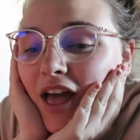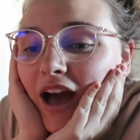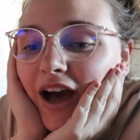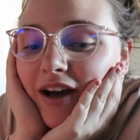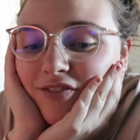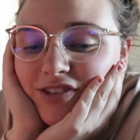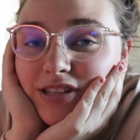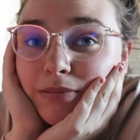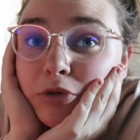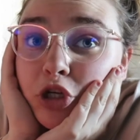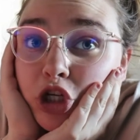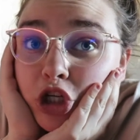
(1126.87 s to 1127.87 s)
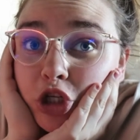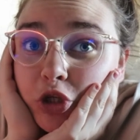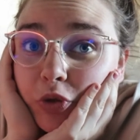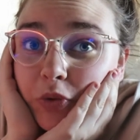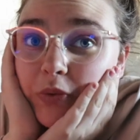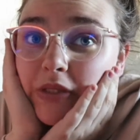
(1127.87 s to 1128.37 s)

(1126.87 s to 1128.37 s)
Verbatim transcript: have some news